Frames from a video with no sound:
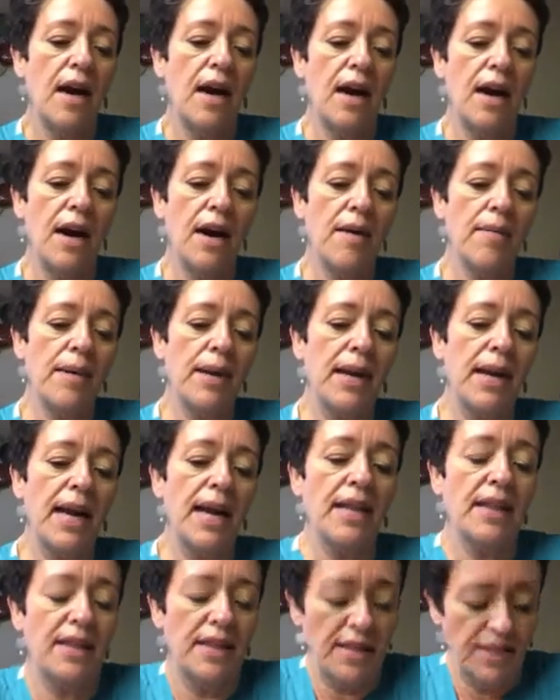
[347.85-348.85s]
And I
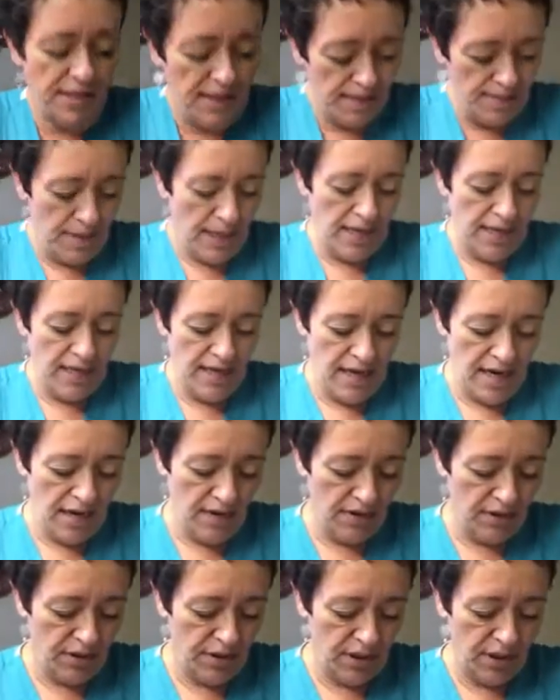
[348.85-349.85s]
had this in my
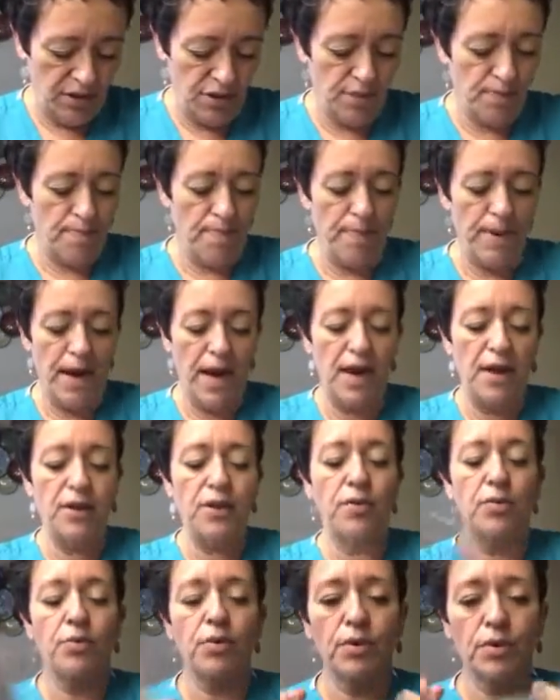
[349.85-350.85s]
downstairs
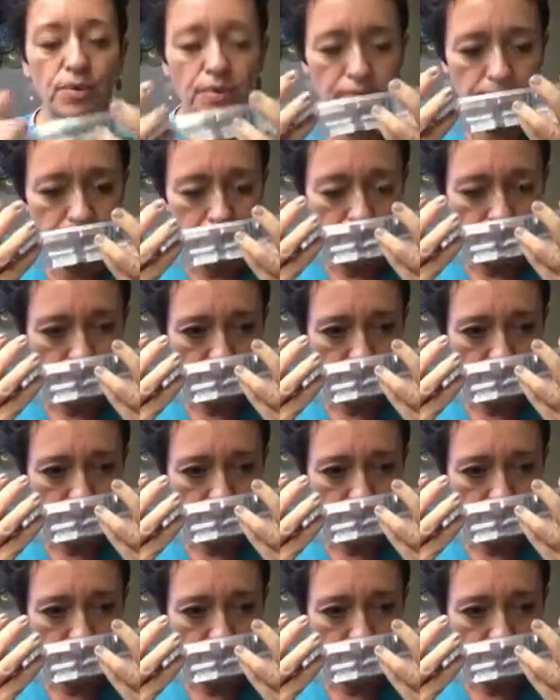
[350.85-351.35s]
bathroom.